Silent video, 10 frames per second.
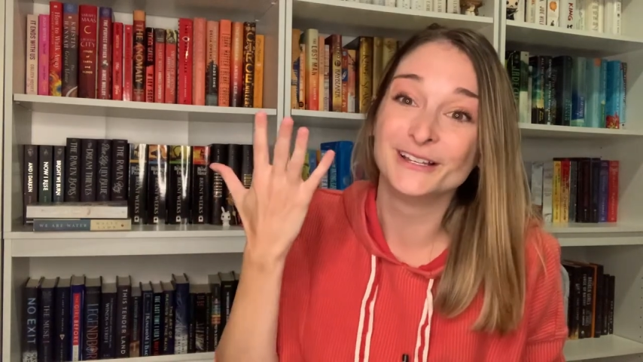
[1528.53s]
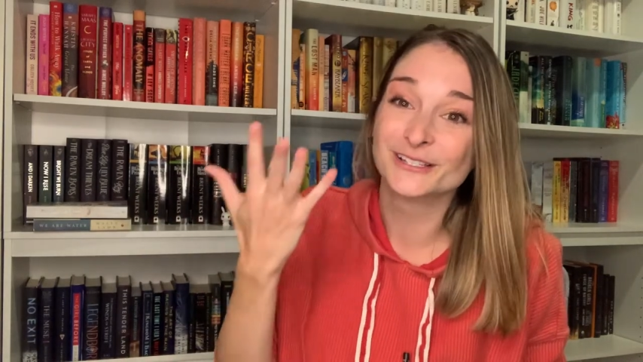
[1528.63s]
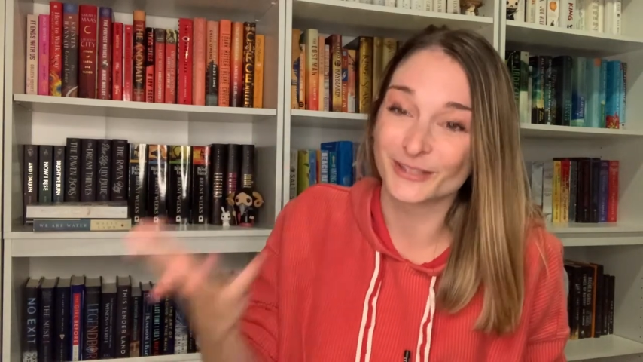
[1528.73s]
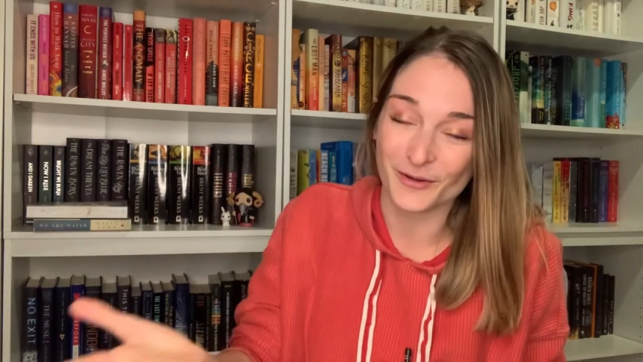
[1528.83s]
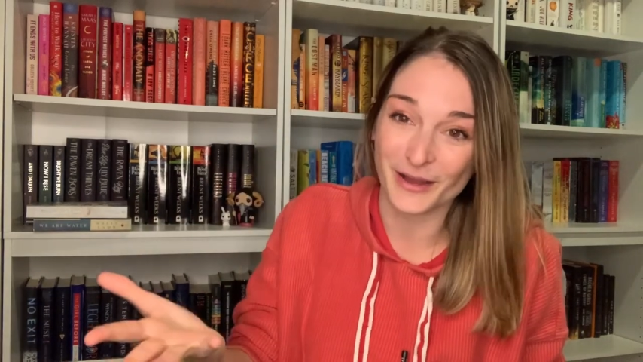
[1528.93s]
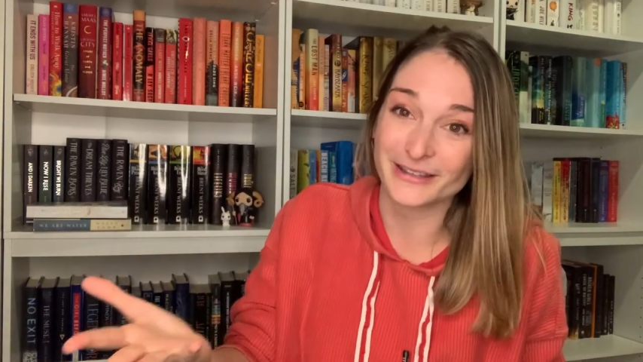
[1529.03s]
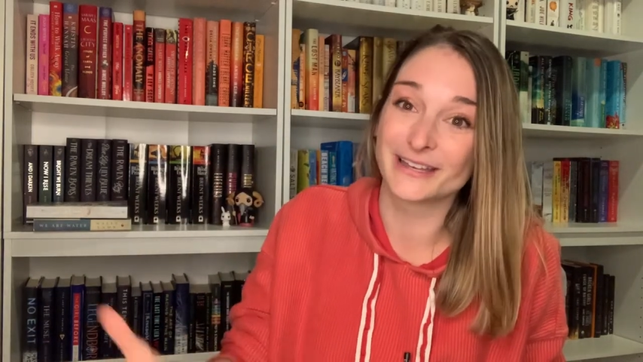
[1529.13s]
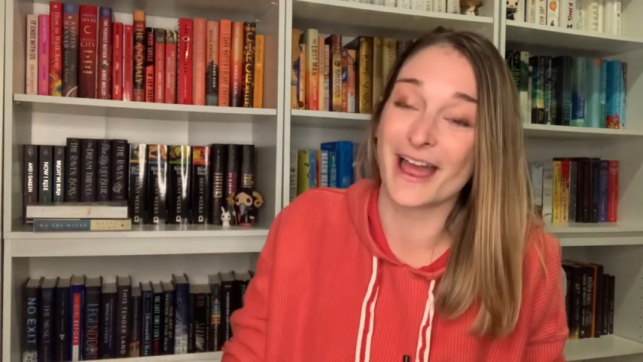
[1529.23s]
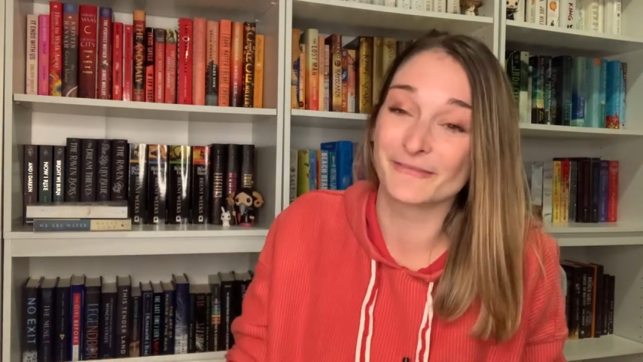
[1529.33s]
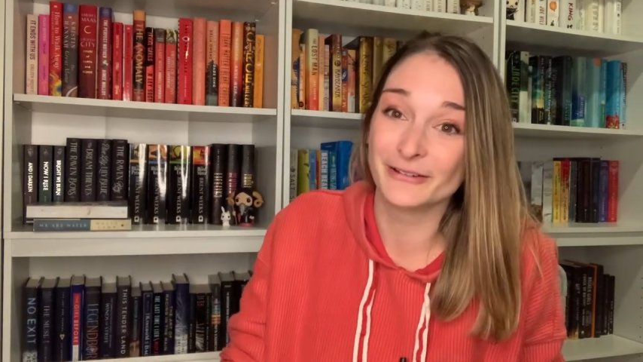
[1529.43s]
much
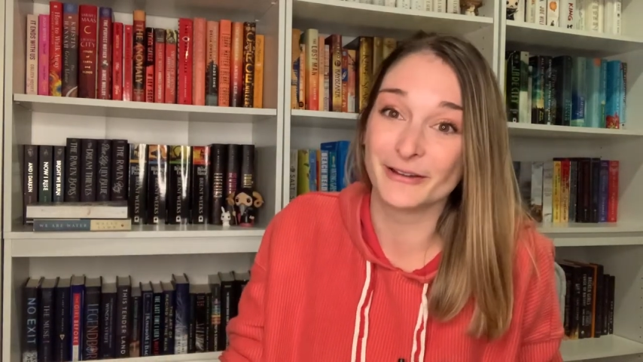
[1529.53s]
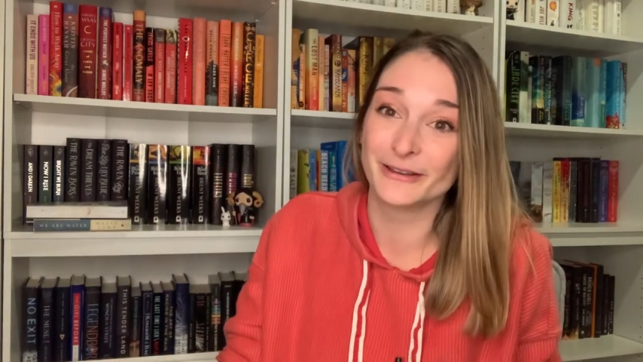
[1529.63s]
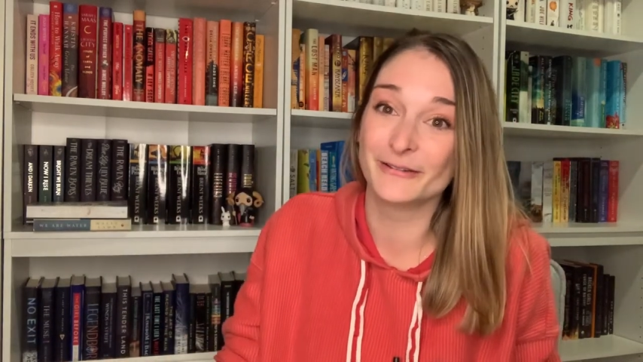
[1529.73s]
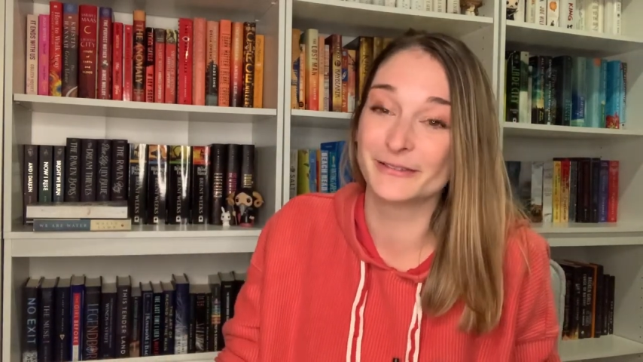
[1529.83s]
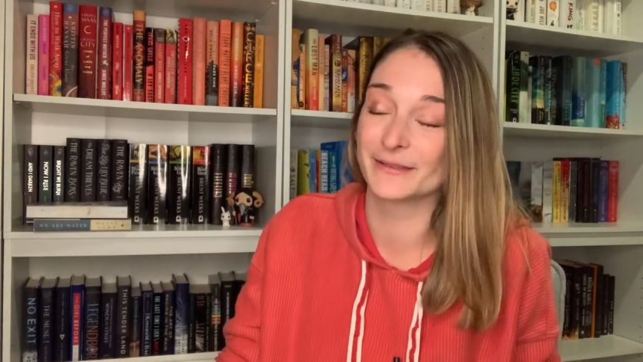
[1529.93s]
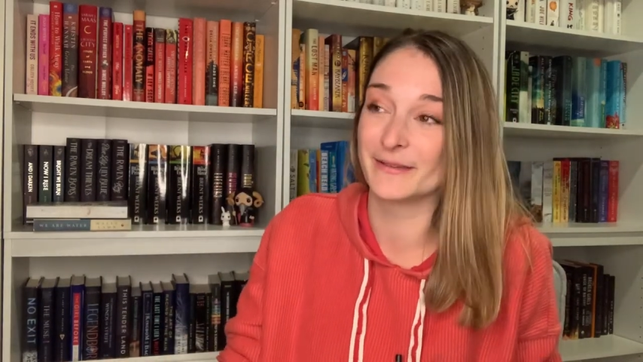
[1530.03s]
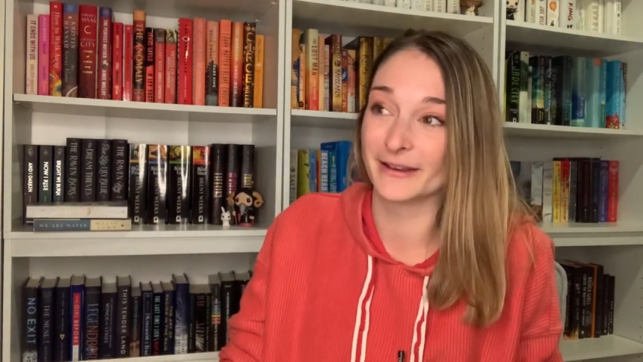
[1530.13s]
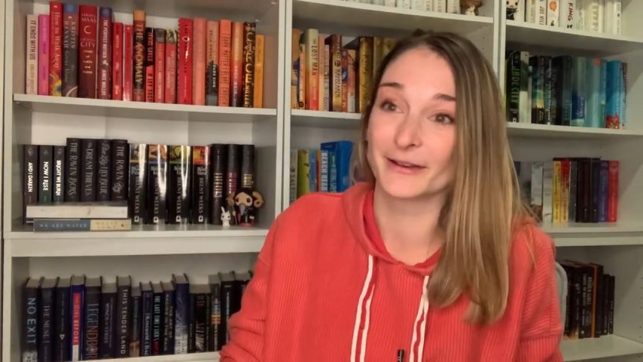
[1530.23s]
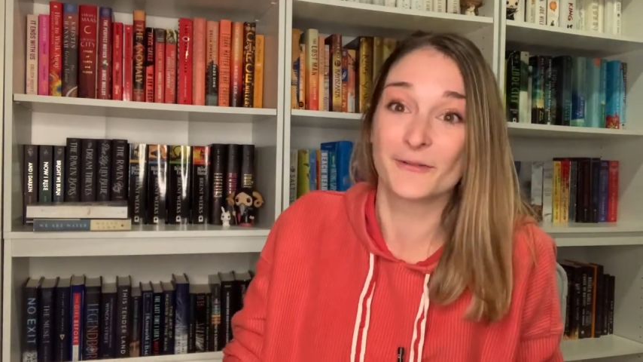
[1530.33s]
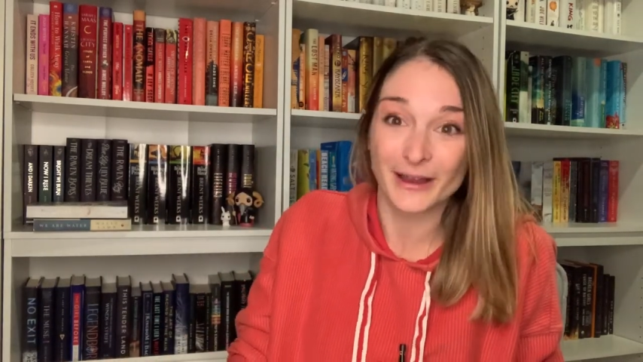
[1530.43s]
to everyone who submitted
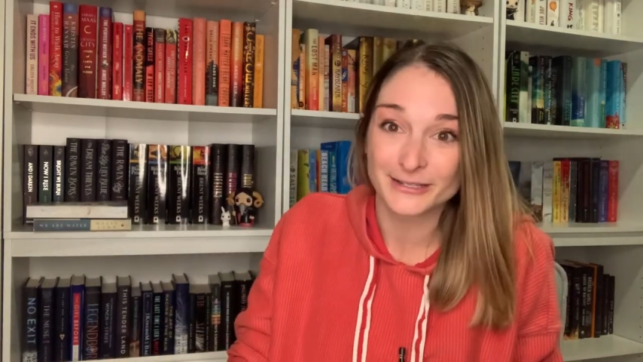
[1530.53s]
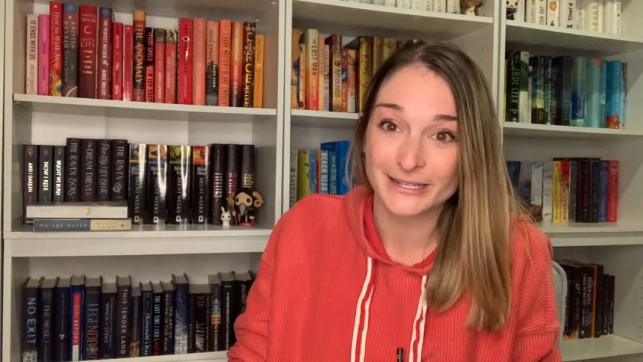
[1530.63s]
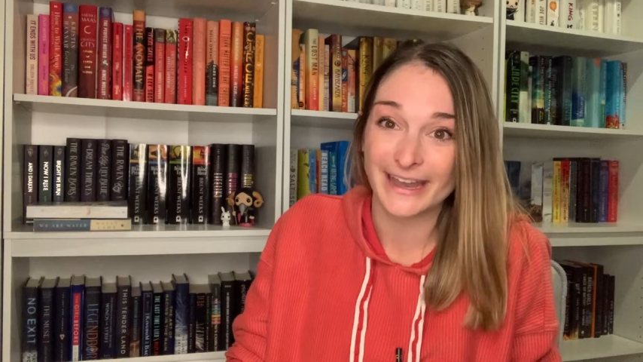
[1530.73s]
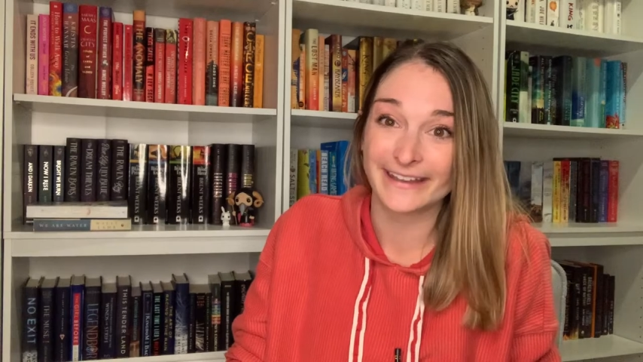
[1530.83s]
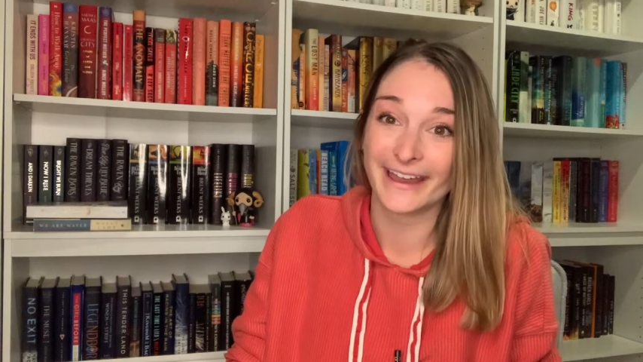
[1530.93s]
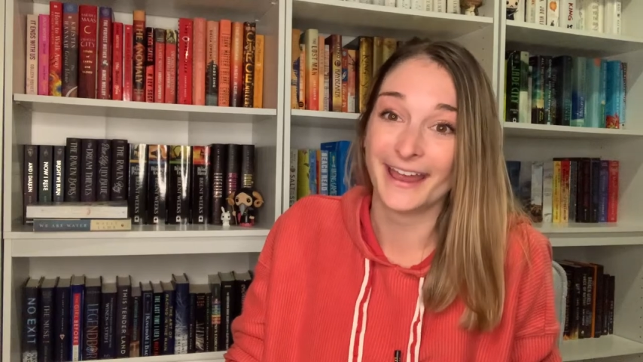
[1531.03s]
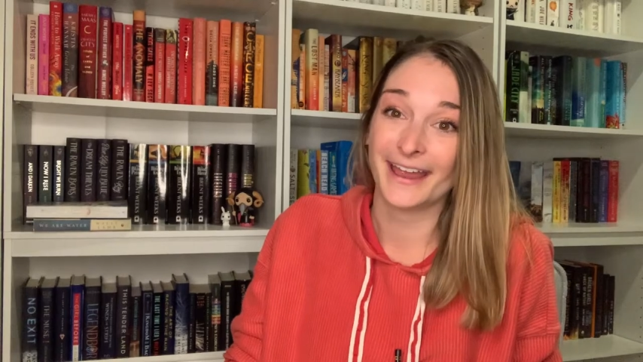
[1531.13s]
a question,